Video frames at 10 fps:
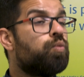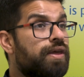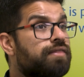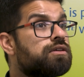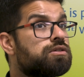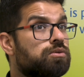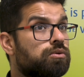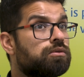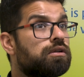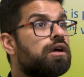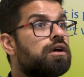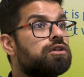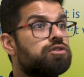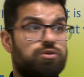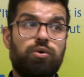with the school
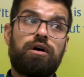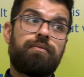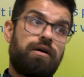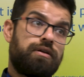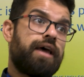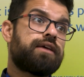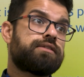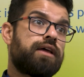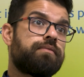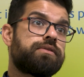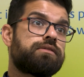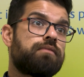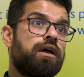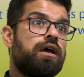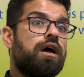to talk about next steps.
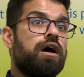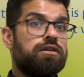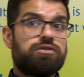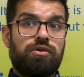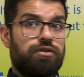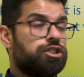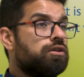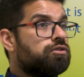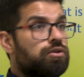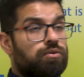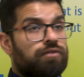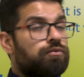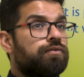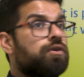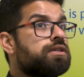And so the children who
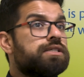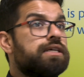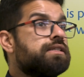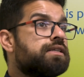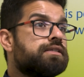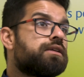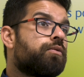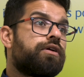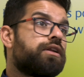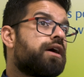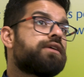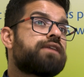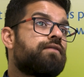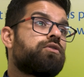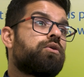we've not seen since they were in year
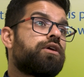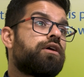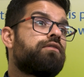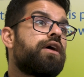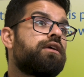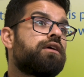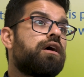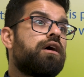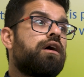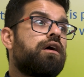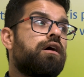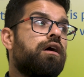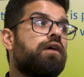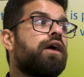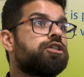7 or year 8
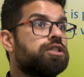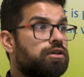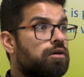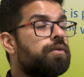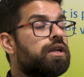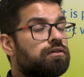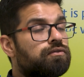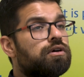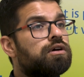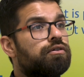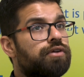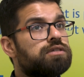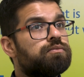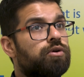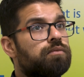are actually coming in for a careers
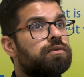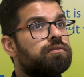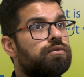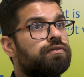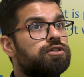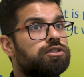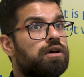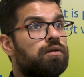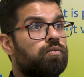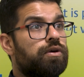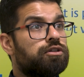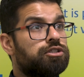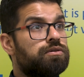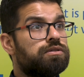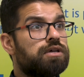appointment with a
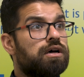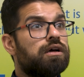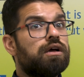tutor,